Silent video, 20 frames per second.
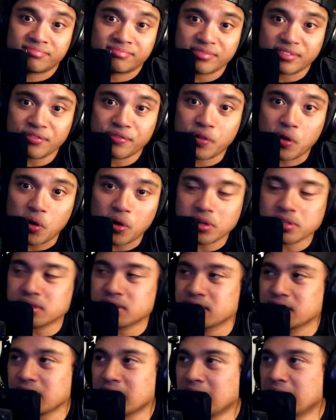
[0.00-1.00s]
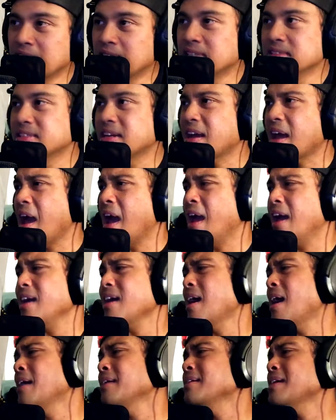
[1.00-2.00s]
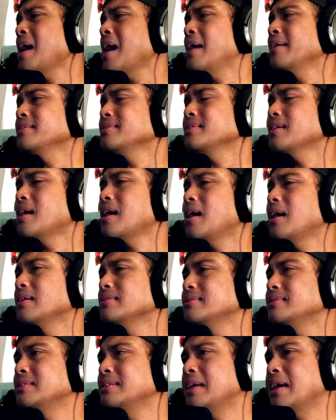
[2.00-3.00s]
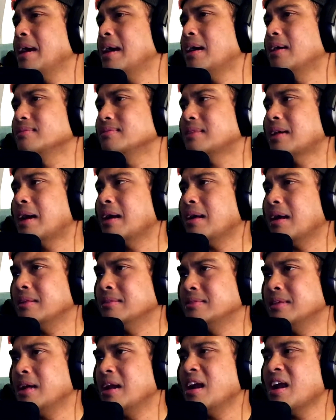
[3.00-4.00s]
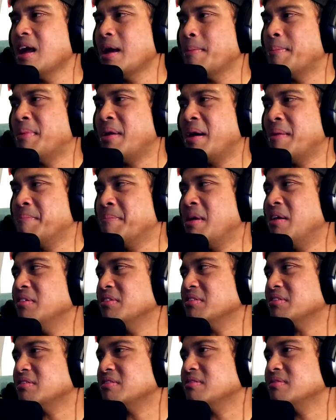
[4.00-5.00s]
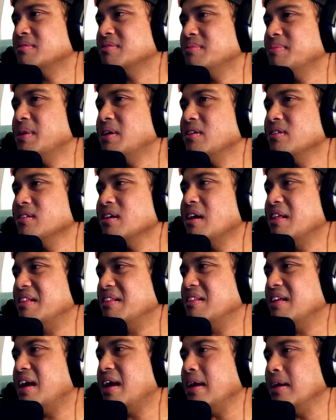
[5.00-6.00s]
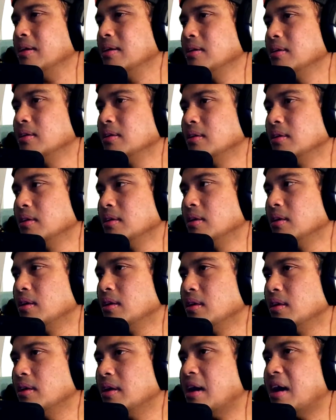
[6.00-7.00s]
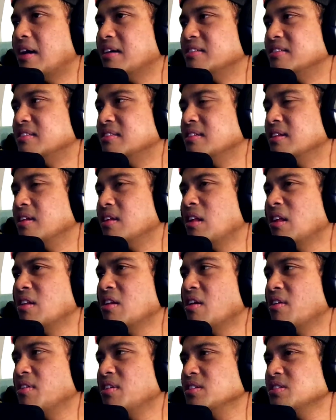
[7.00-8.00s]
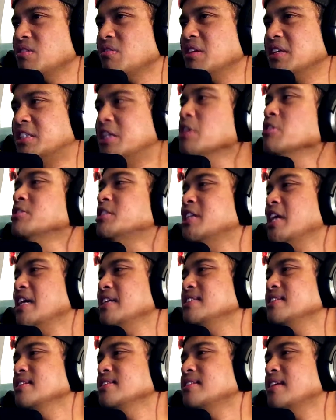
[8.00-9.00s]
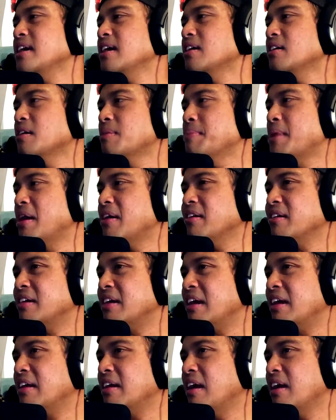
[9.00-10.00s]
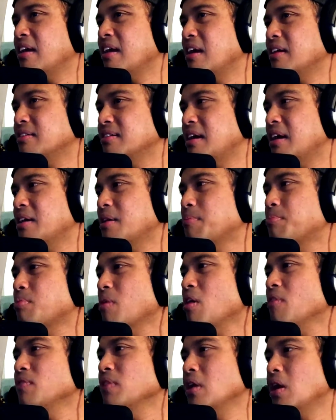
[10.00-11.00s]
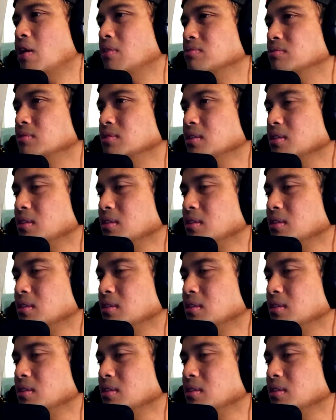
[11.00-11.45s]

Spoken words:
Of course. It's like, I did and I buy milk the other day. Yeah, no, there's only two cheeses here, American and a provolone.